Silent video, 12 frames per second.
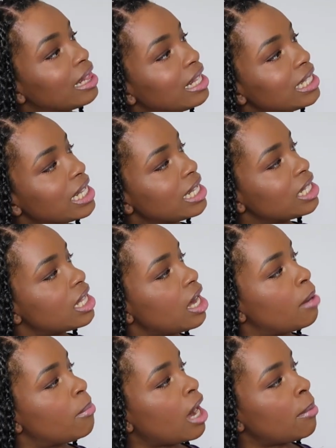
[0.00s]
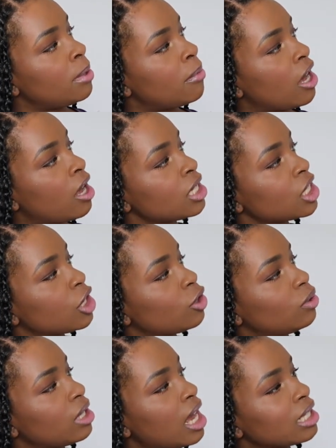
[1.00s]
This is the BOBBI Boss
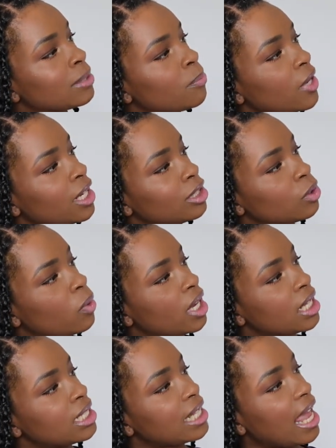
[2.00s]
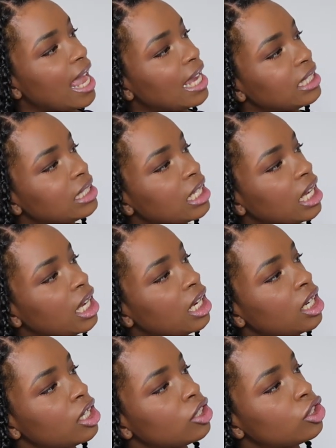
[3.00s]
New Lock Spring Twist
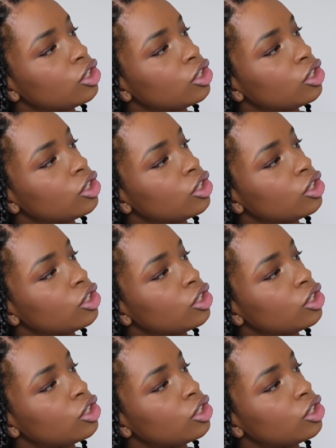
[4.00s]
18